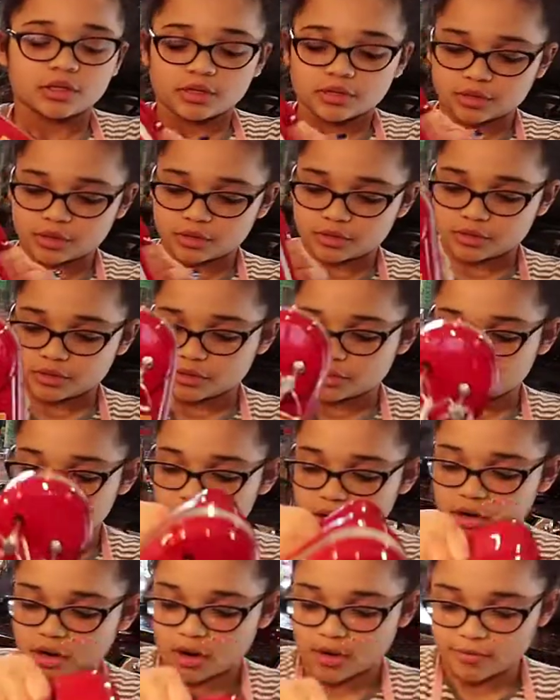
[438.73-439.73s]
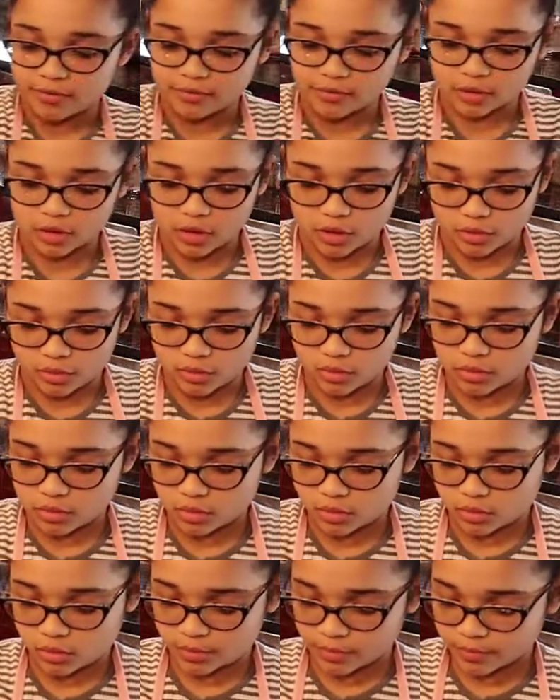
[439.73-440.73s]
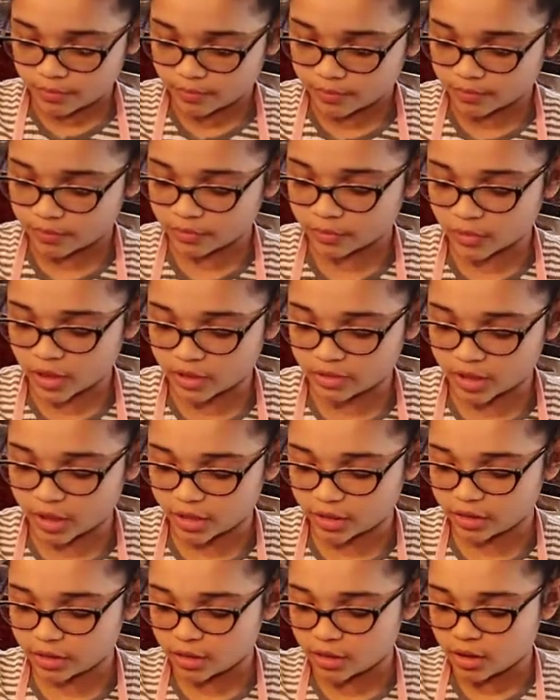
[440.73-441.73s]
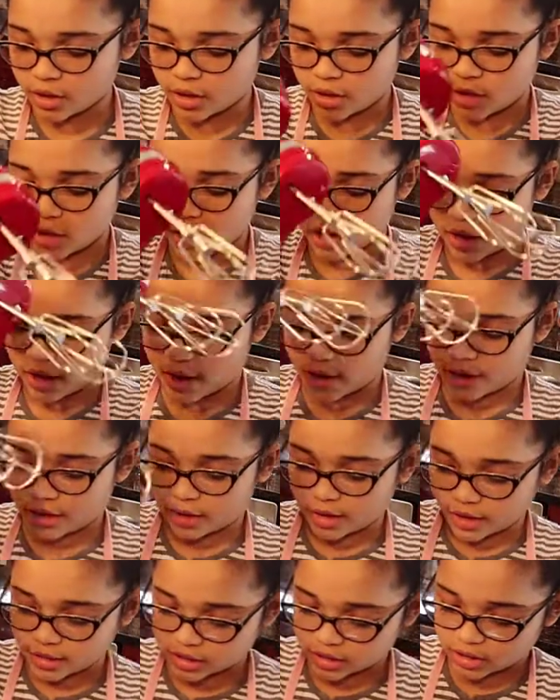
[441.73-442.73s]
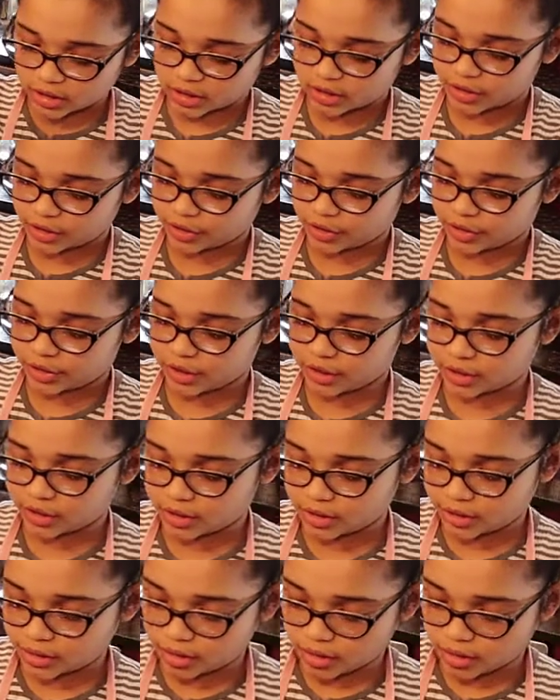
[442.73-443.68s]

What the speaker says: So start off low, and then as the ingredients